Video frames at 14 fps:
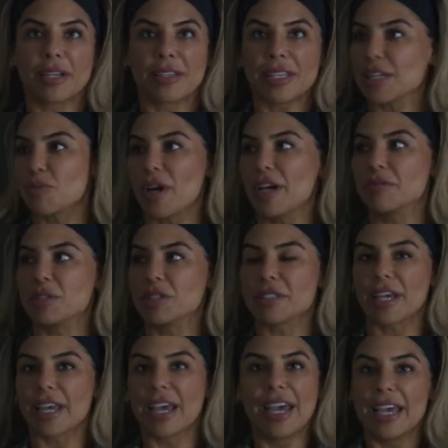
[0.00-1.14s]
That's why it's just
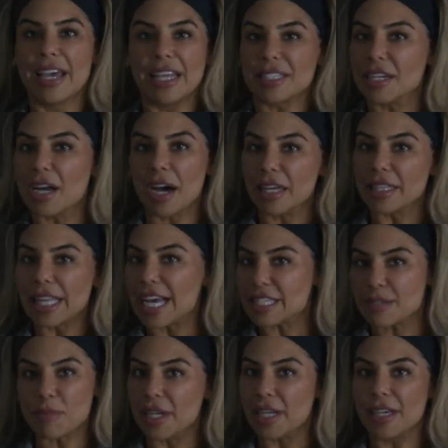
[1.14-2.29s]
like, it's not last
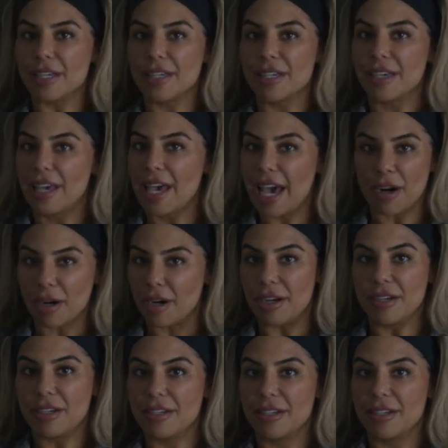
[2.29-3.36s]
minute at all.